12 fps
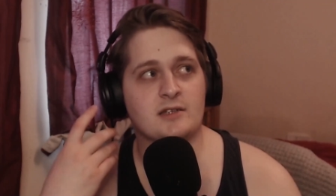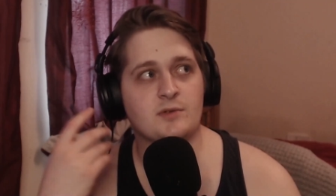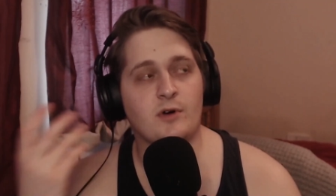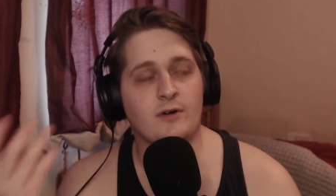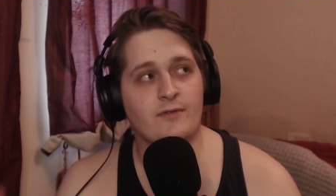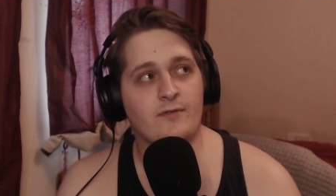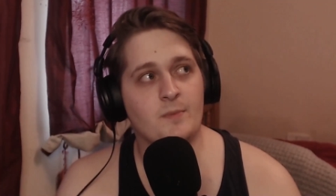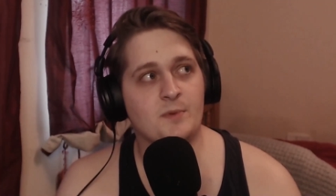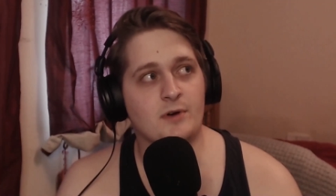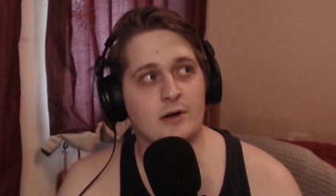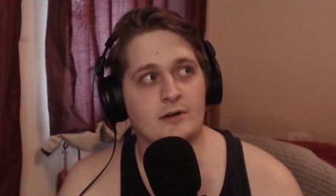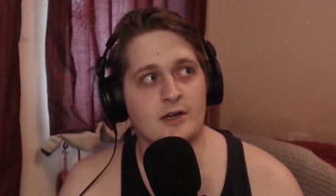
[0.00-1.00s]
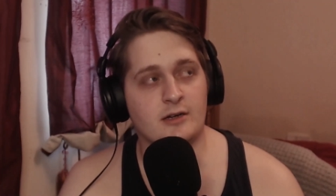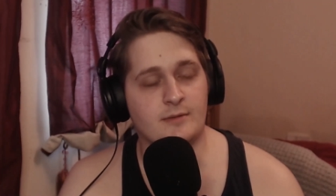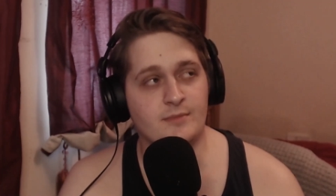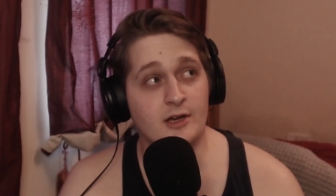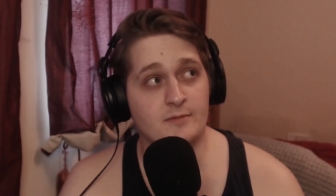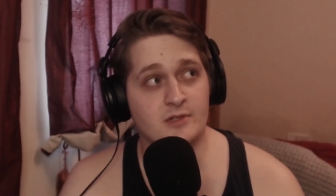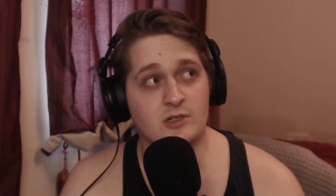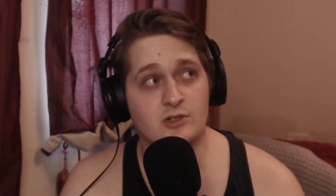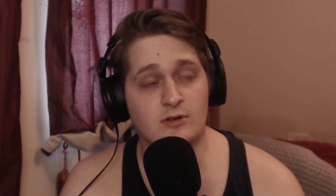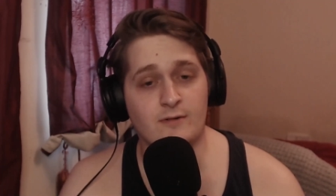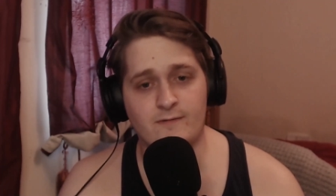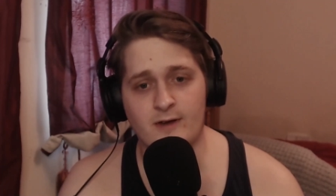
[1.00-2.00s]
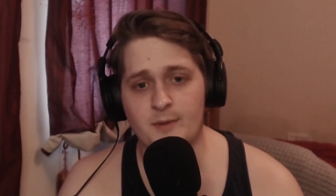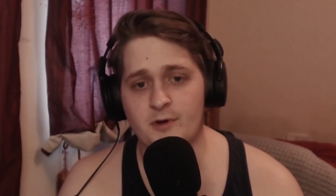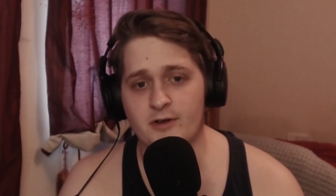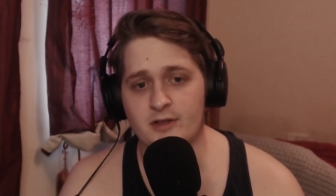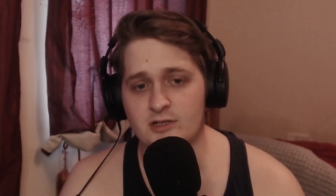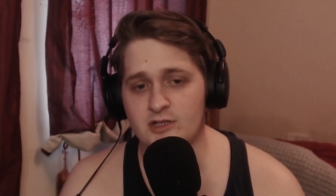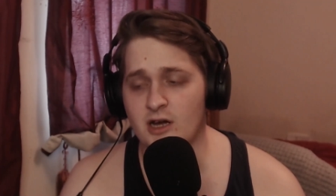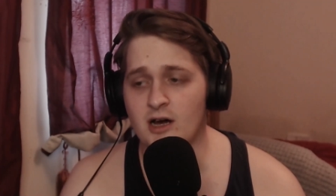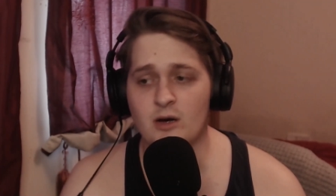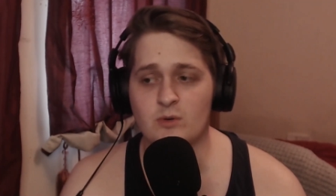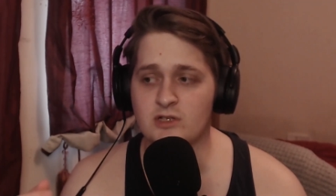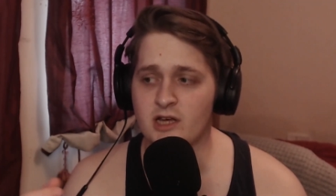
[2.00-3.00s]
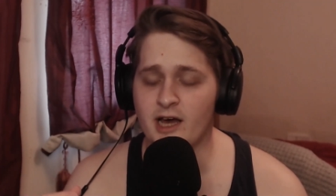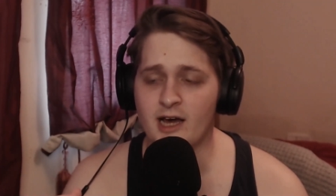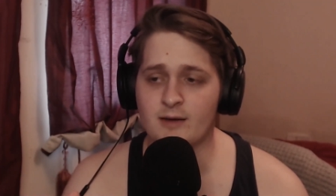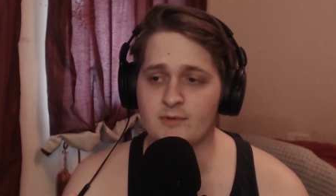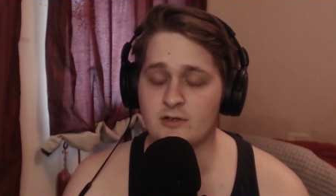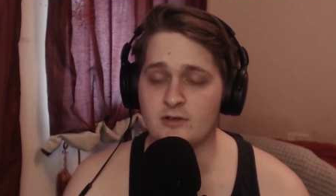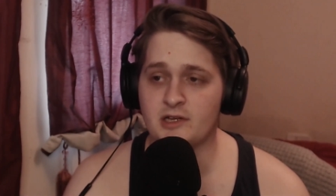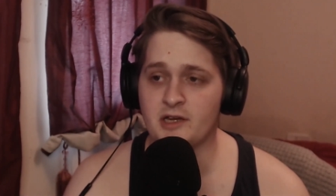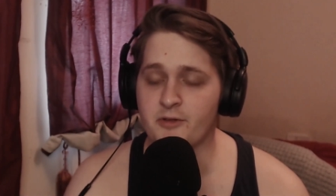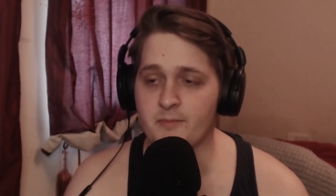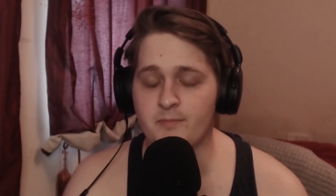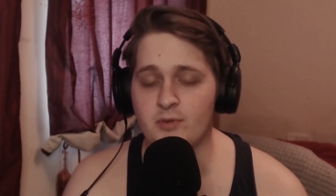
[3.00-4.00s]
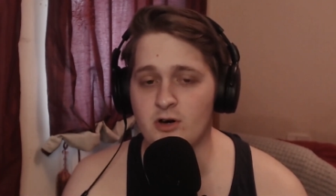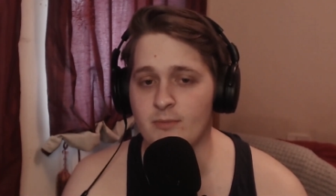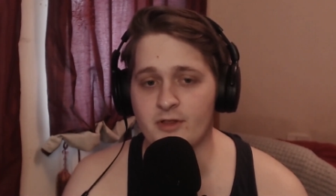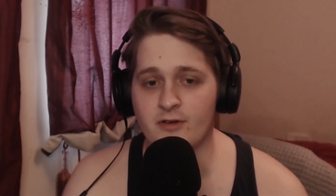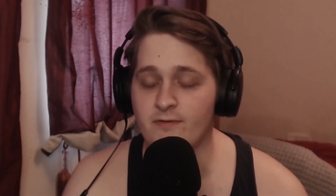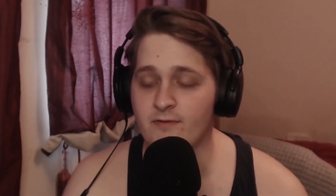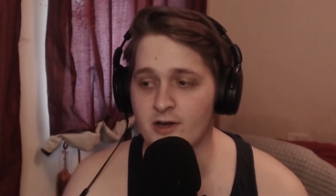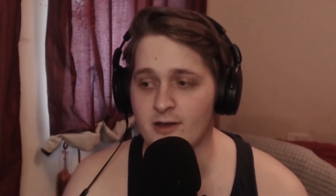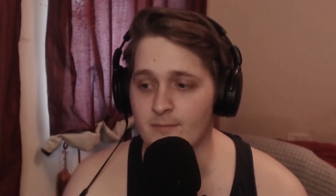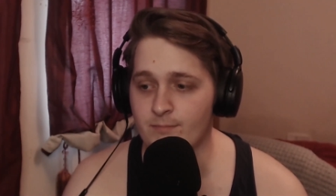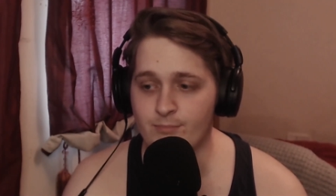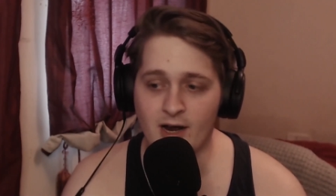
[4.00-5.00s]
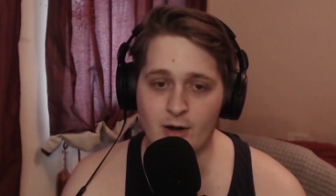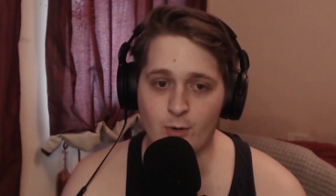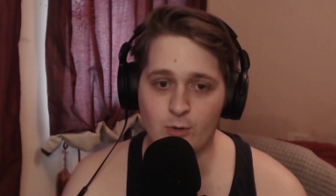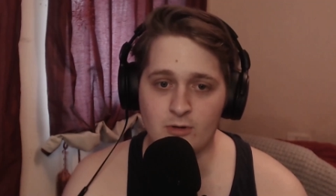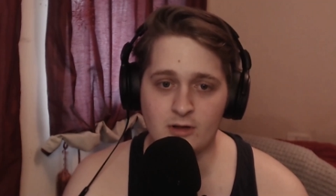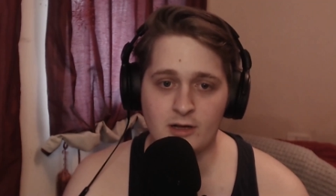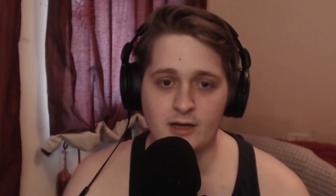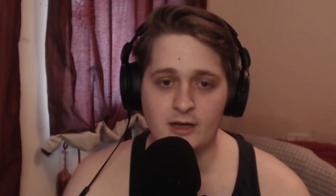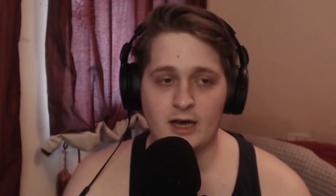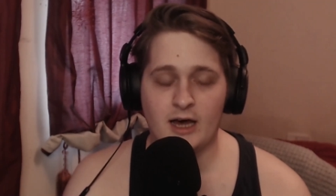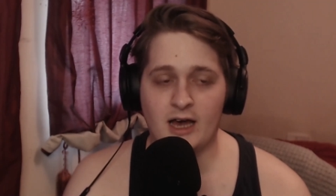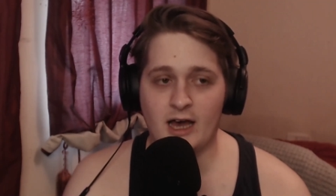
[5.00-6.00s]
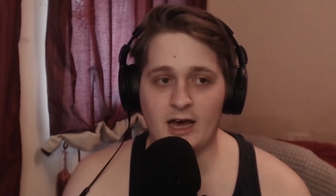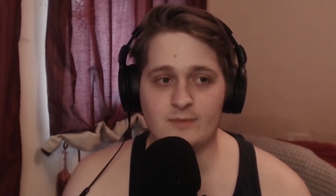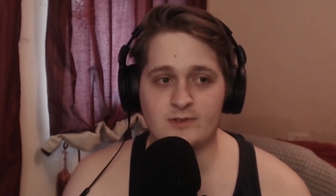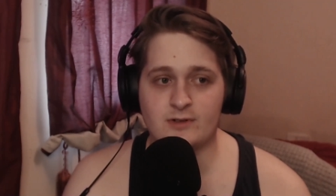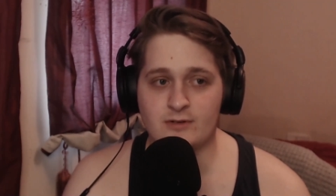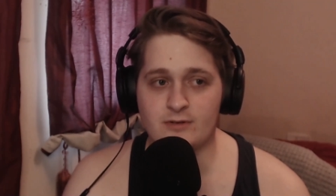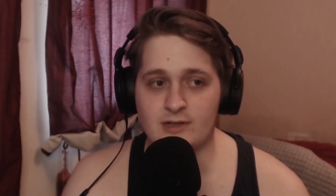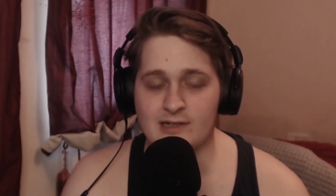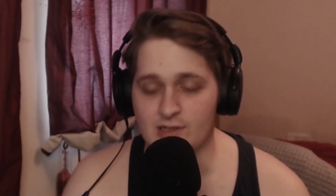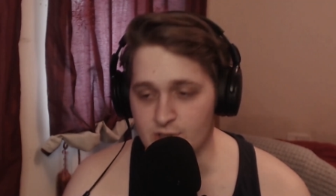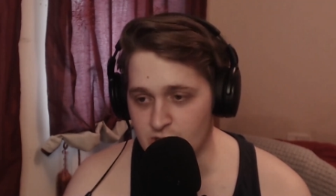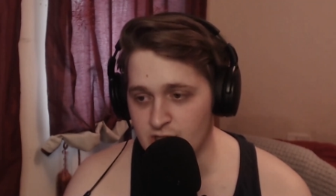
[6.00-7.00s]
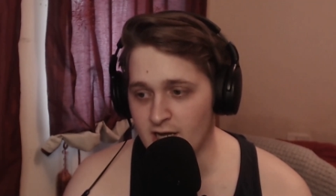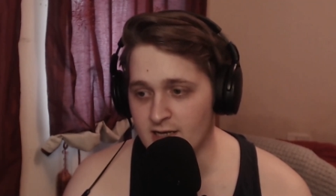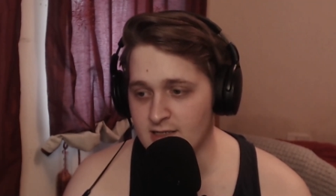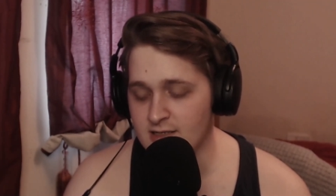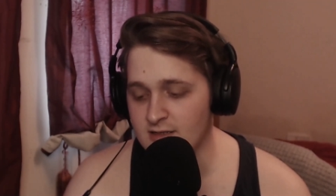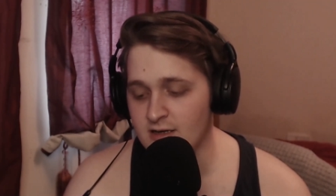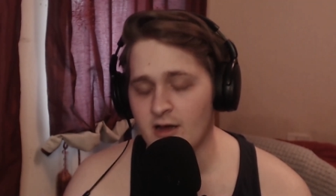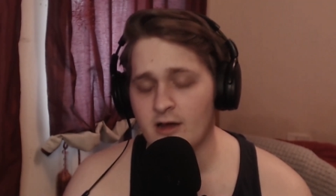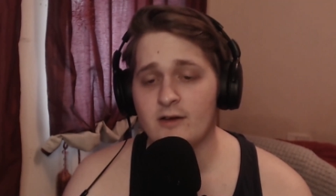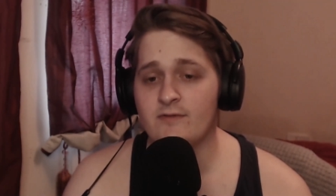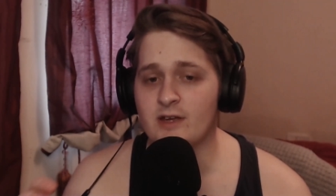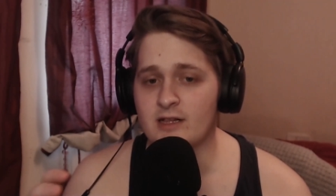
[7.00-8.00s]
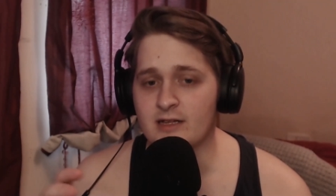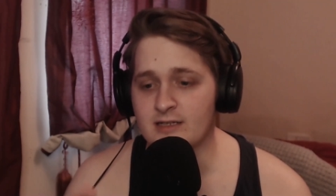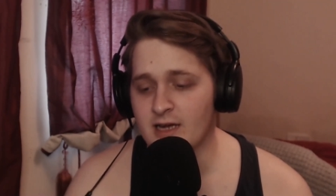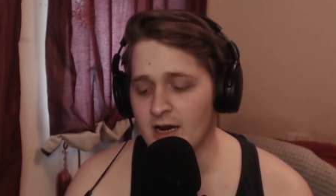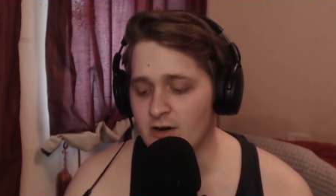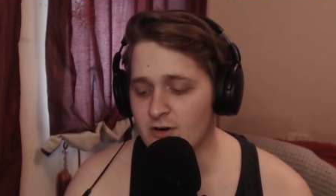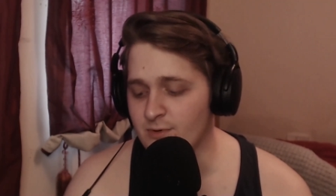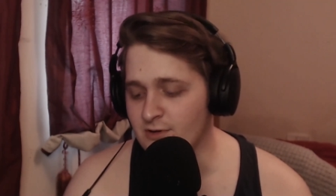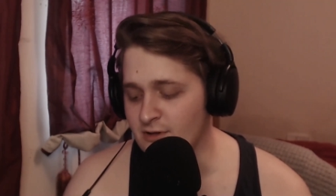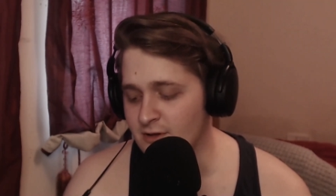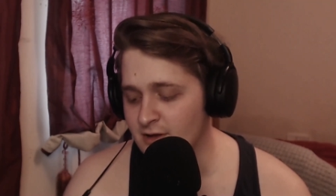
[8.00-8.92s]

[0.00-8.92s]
to what, February, and I'm 90% sure February this year, I was absolutely at the bottom of the fucking barrel, absolutely dejected, feeling terrible.